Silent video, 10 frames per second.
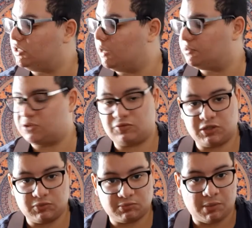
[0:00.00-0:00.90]
upper
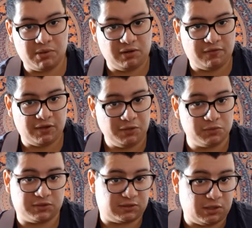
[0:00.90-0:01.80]
string with my middle finger,
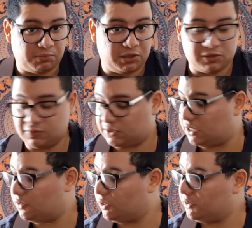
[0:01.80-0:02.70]
which is not being used
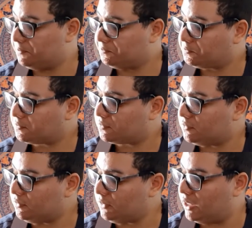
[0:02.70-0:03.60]
anyway.
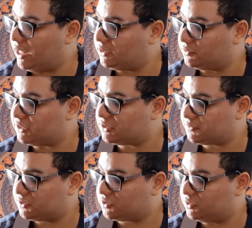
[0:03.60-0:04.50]
And the rest of
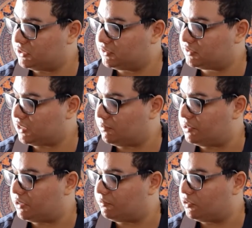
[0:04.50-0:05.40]
the strings are
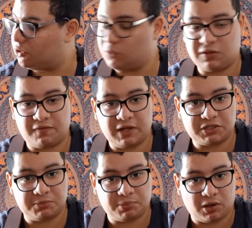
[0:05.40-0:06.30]
being muted with the
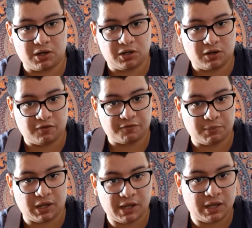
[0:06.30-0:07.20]
fleshy part of
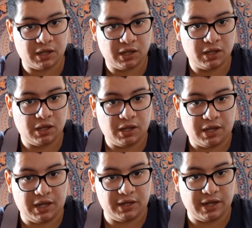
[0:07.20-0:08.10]
my
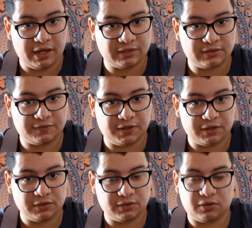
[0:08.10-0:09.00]
index
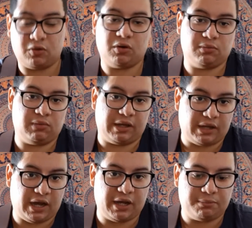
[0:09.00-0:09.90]
finger, or like
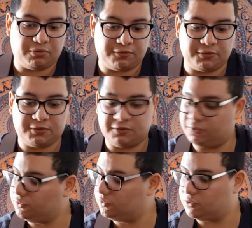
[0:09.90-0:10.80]
I prefer to
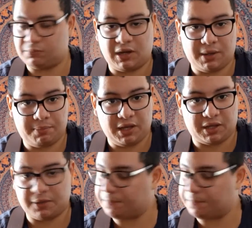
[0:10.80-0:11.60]
do with my pinky.